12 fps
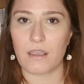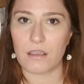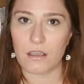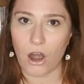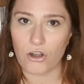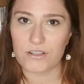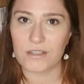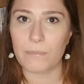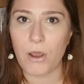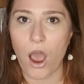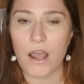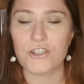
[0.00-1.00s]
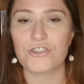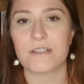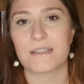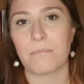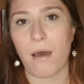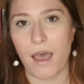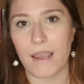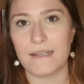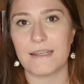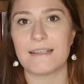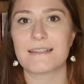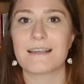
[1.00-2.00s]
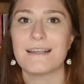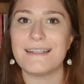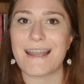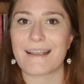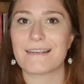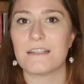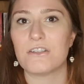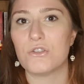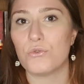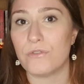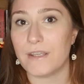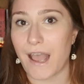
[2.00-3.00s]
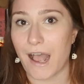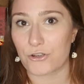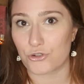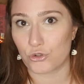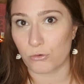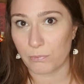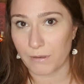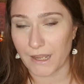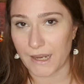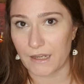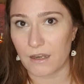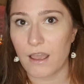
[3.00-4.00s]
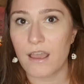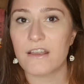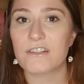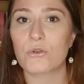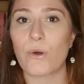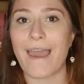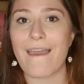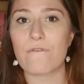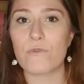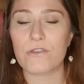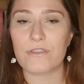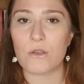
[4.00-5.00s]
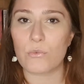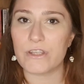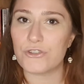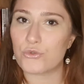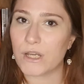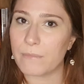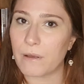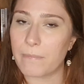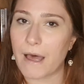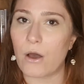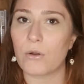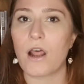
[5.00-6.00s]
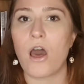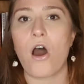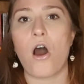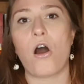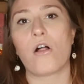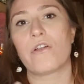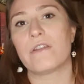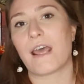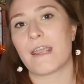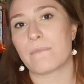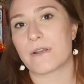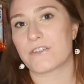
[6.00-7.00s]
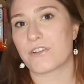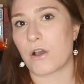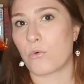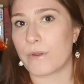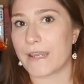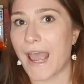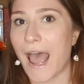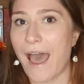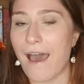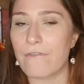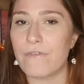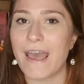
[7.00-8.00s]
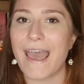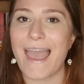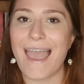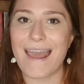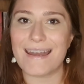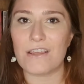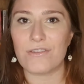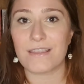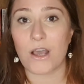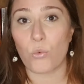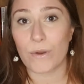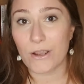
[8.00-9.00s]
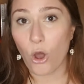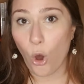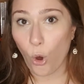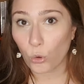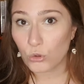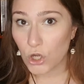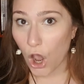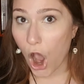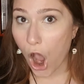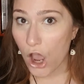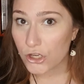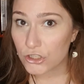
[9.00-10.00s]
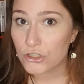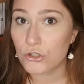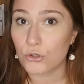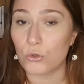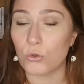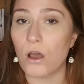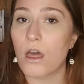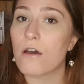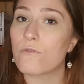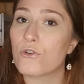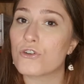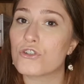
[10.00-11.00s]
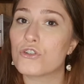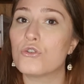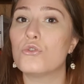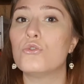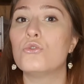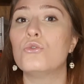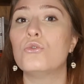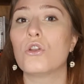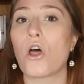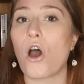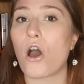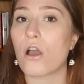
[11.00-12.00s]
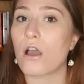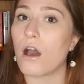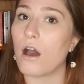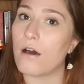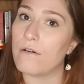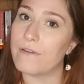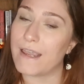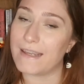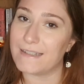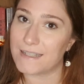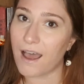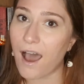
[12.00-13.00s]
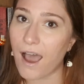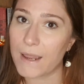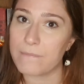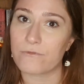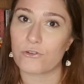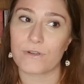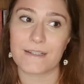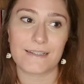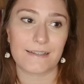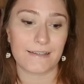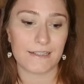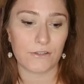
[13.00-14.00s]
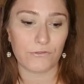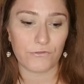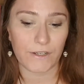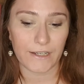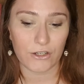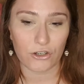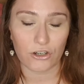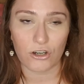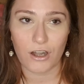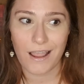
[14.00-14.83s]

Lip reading: our subconscious mind is connected to the astral plane. So everything we dream about, all the nightmares that we have, anything that we hold on to for too long of a time, for instance, fear,